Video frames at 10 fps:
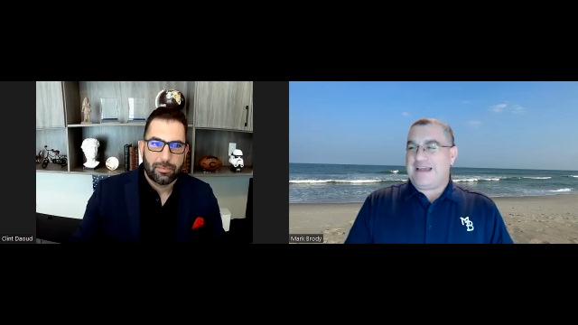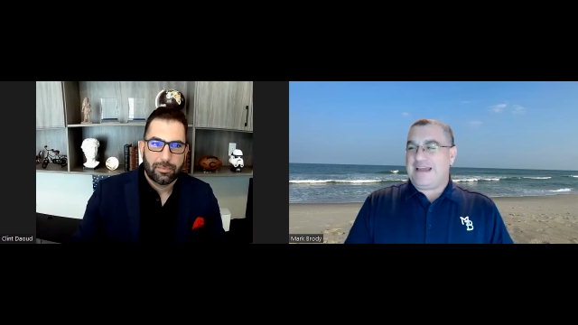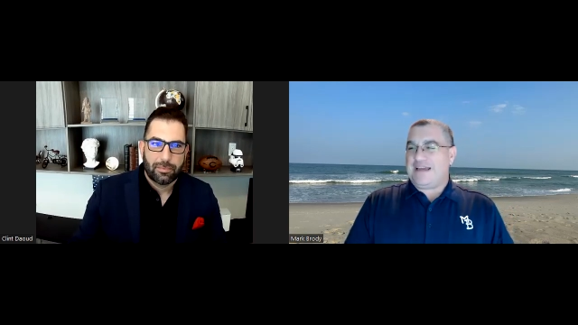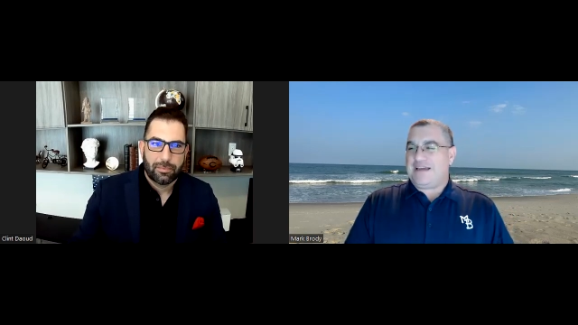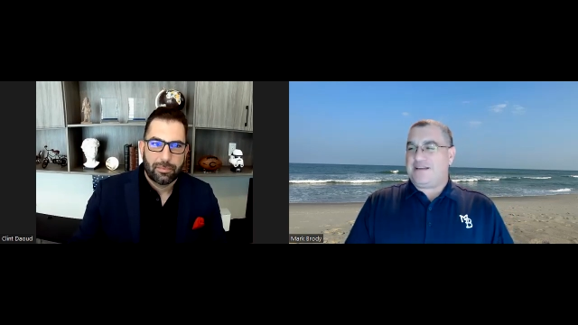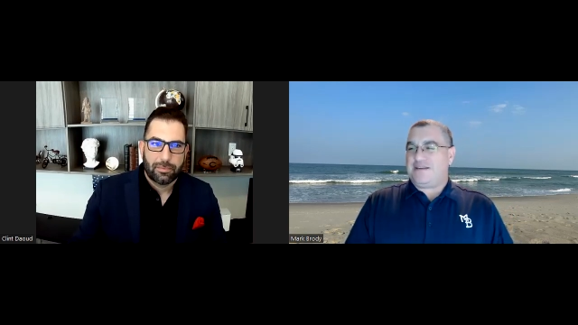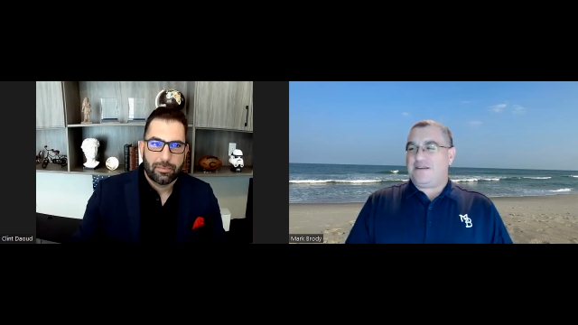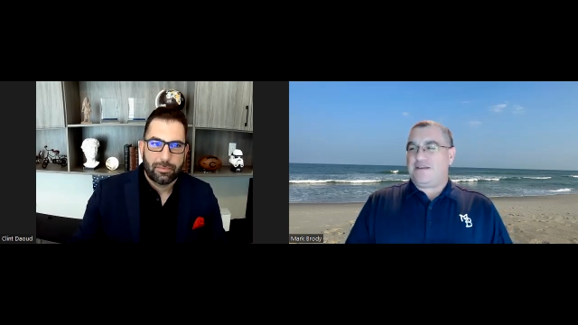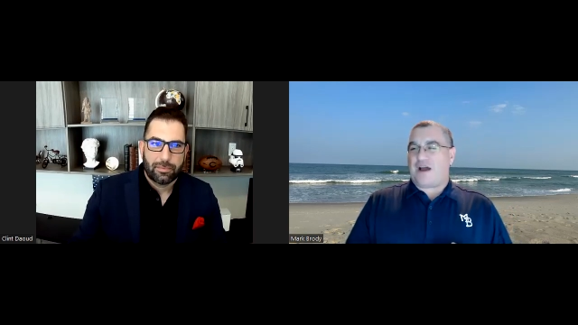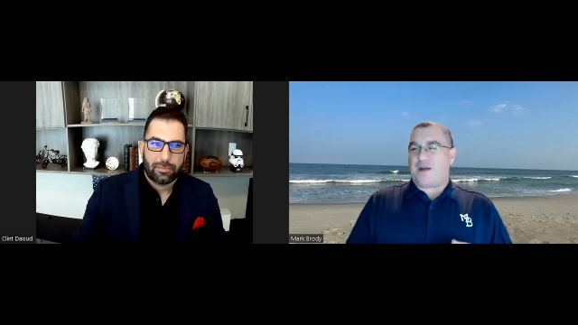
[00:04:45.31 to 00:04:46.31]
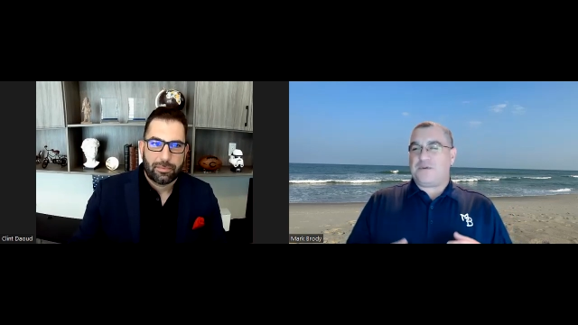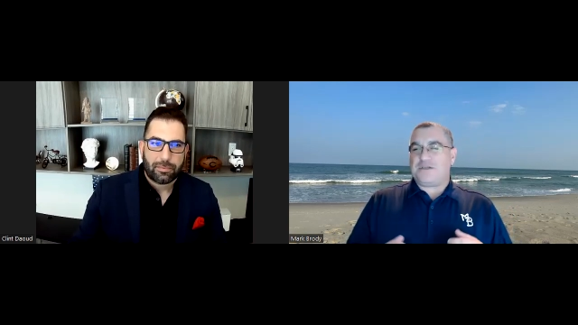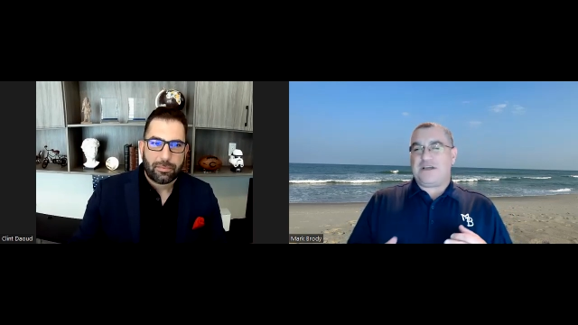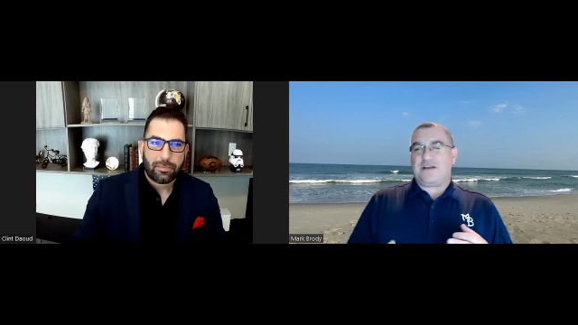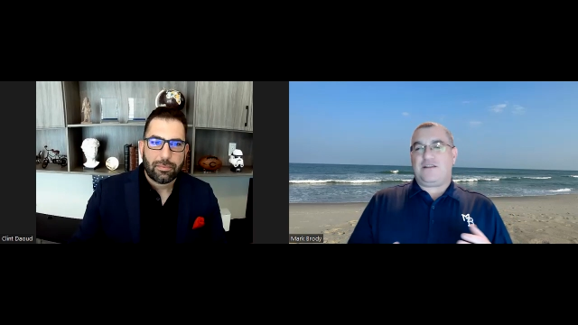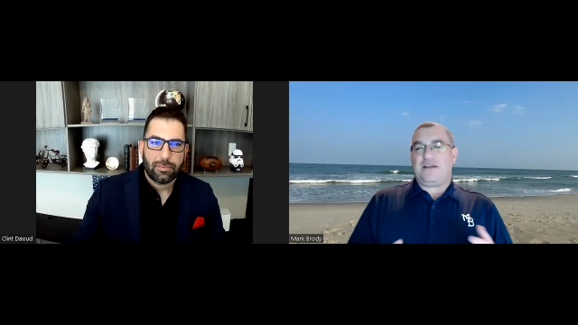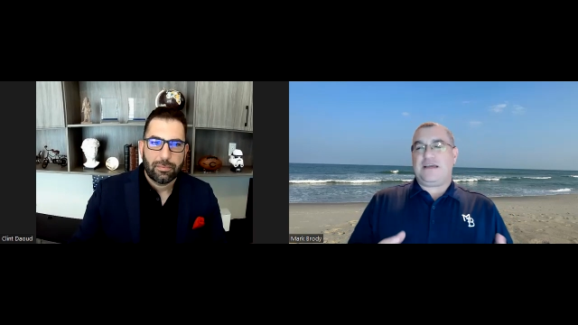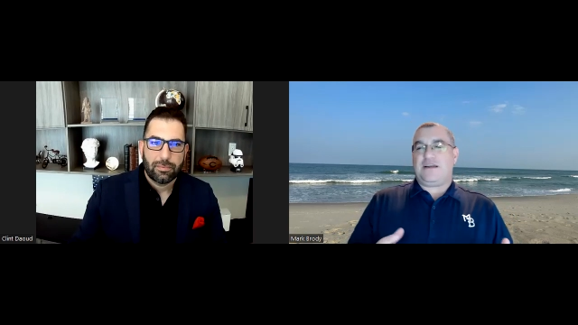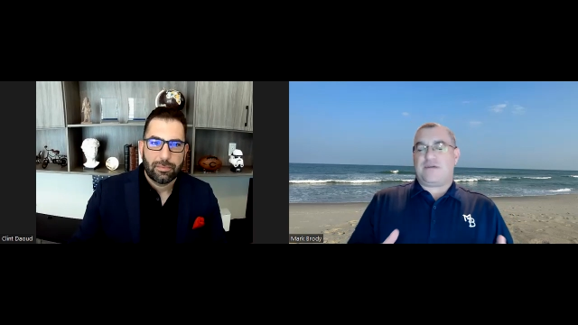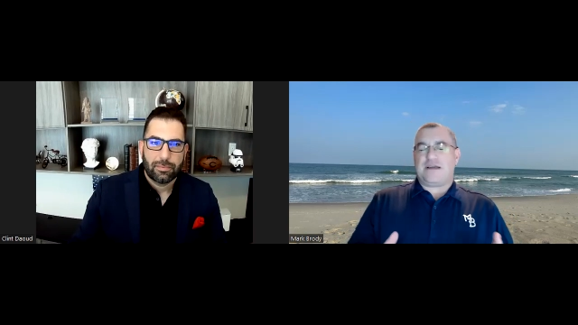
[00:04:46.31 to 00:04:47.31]
Speaker 1: And you know, I'm
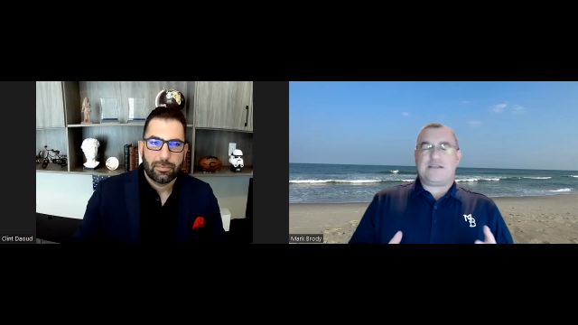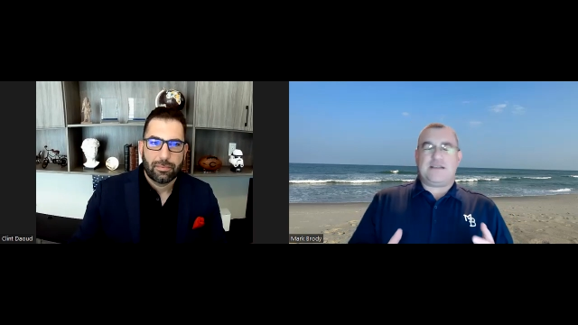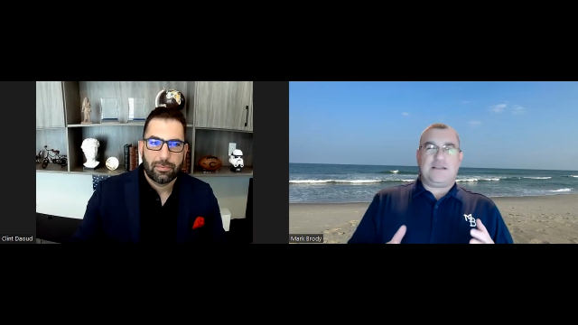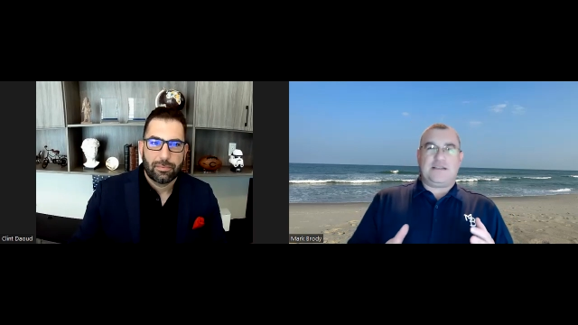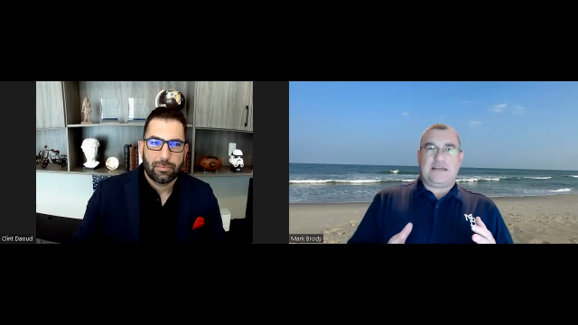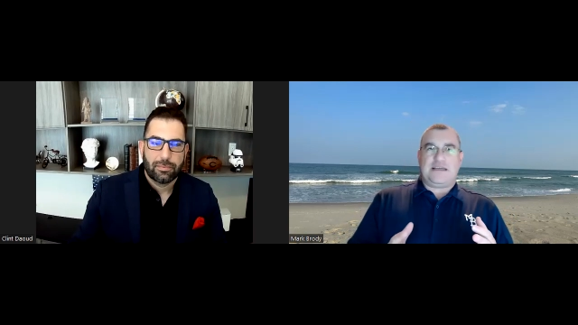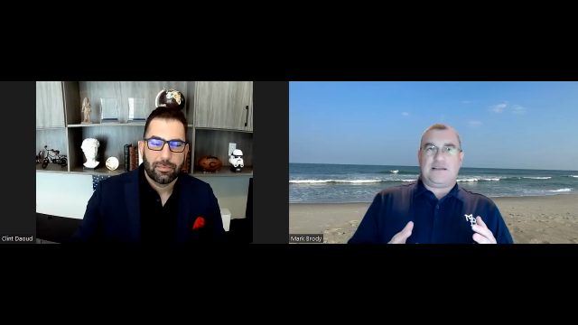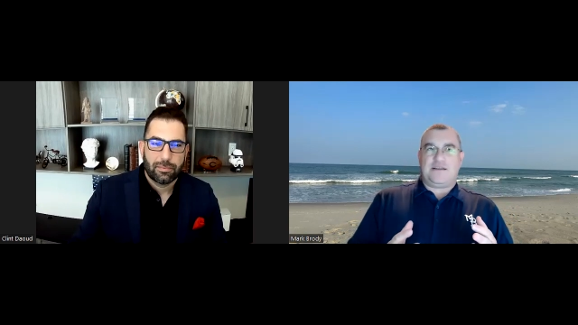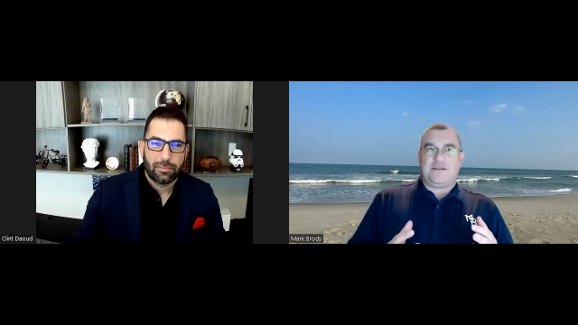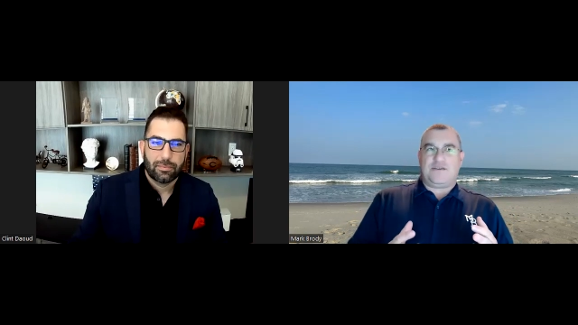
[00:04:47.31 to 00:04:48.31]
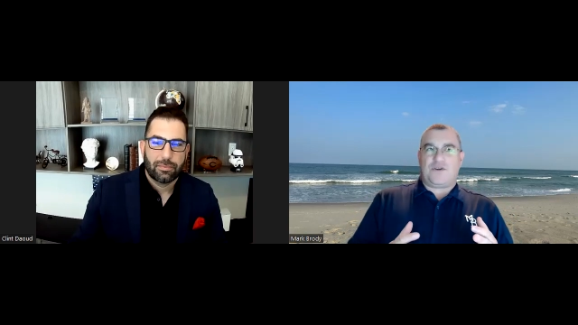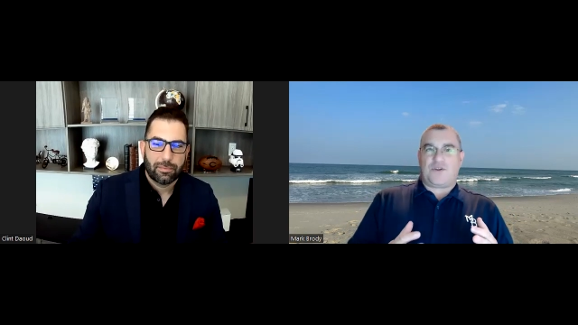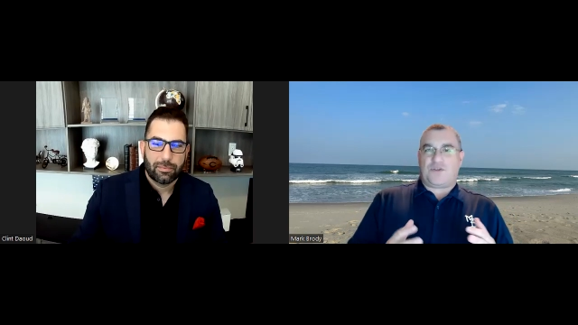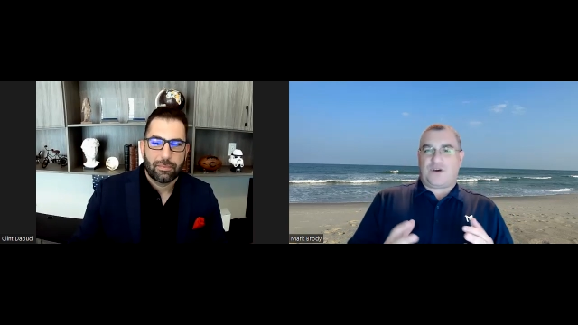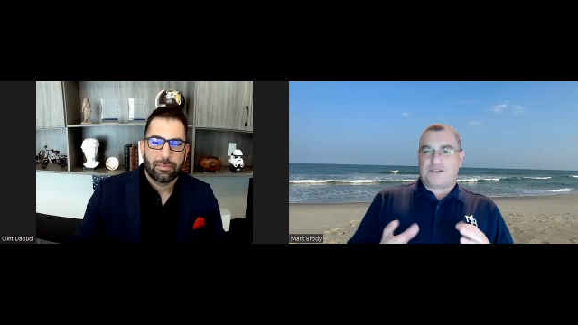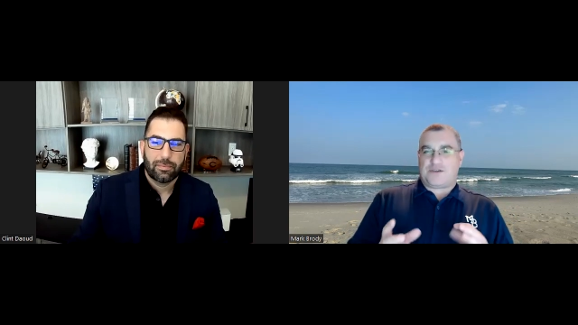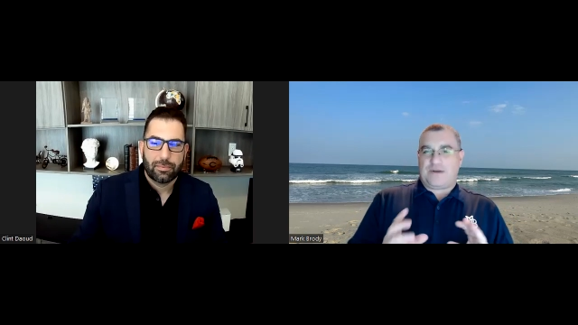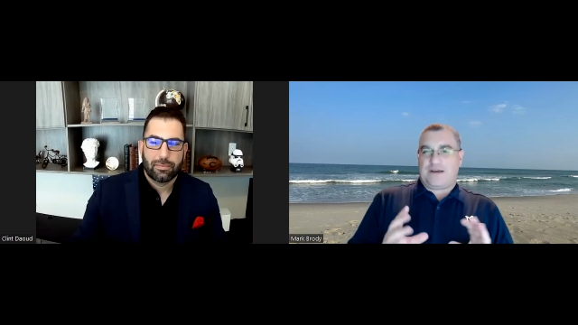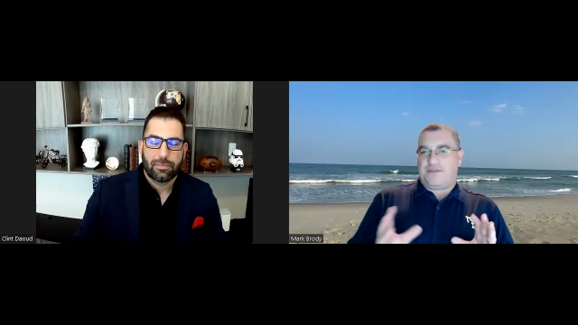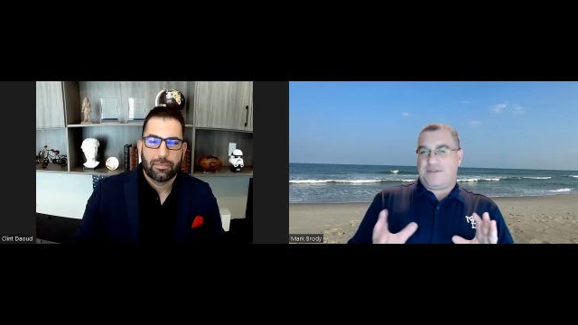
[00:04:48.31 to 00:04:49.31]
particularly interested in your thoughts
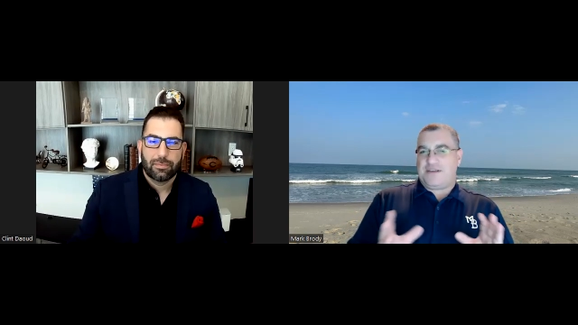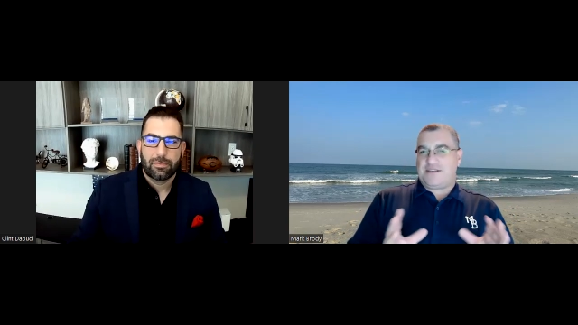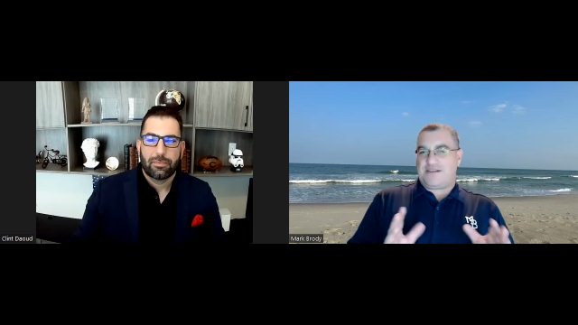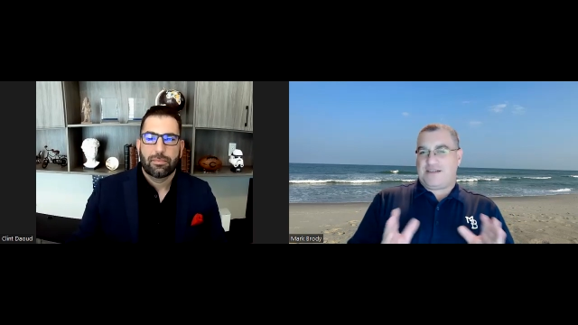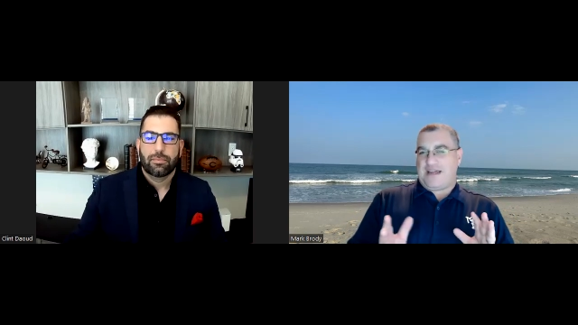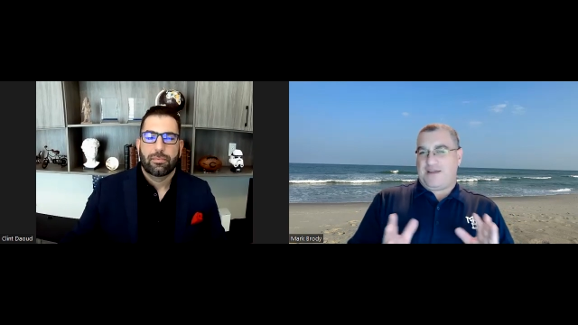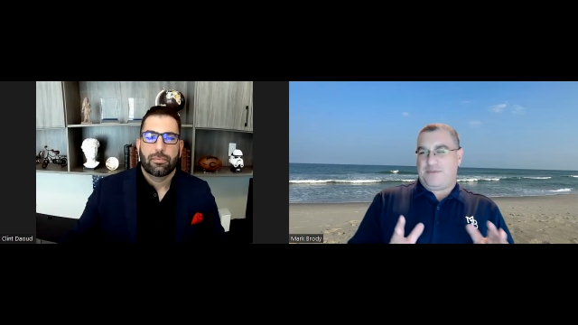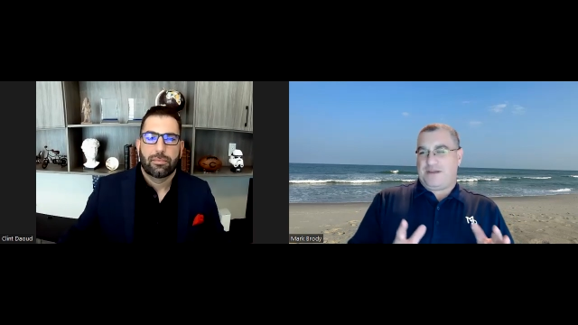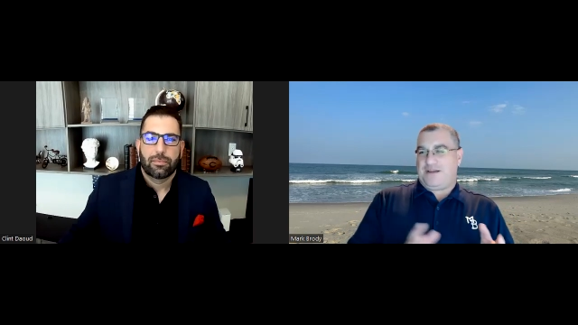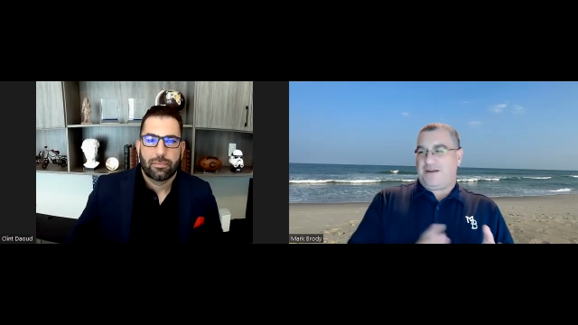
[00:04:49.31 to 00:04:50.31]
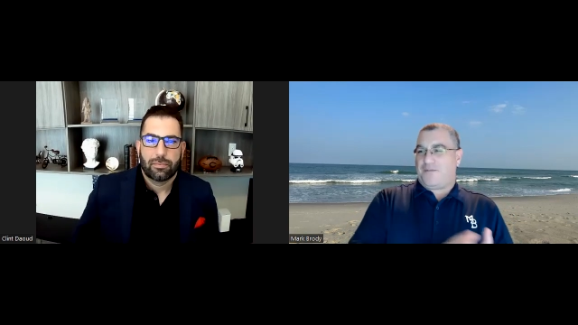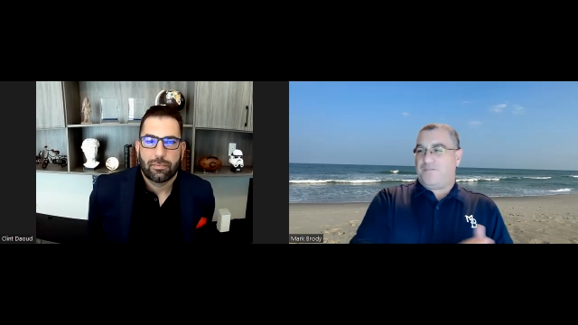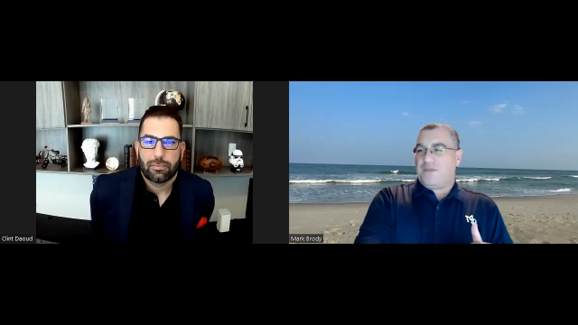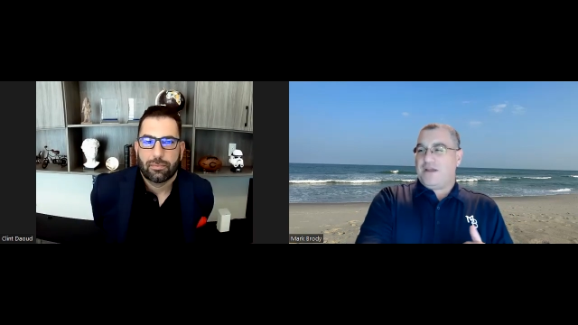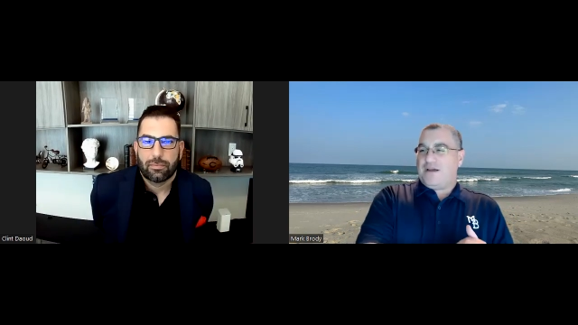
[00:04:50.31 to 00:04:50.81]
around this statement here.